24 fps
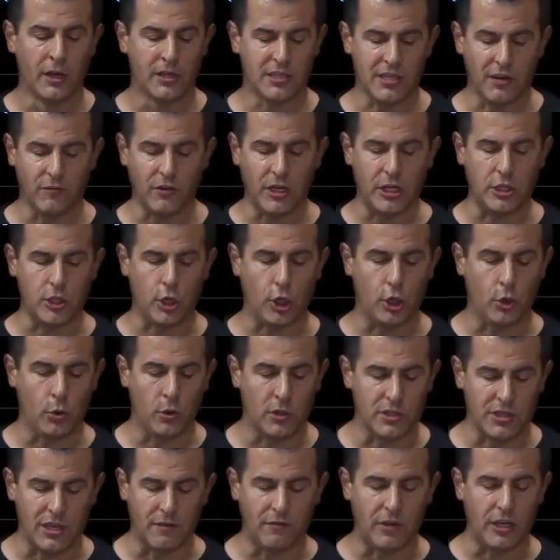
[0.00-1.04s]

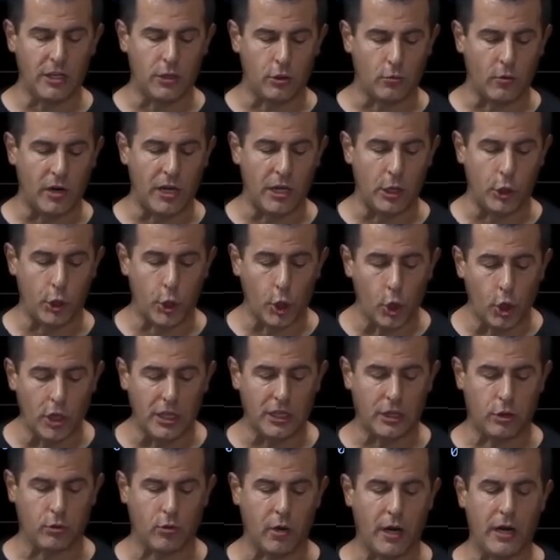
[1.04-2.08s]
72, 73,
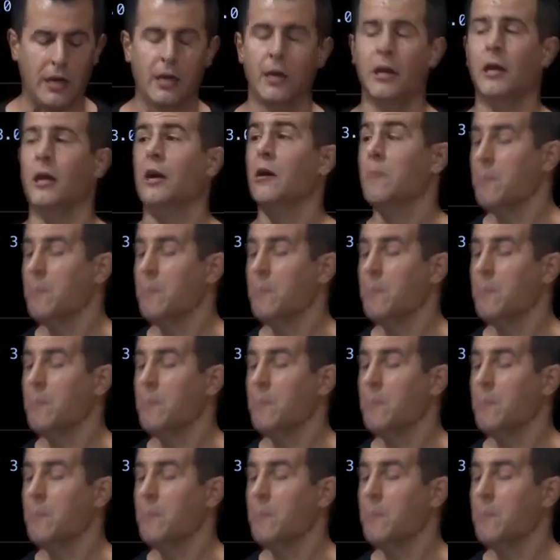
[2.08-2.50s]
33.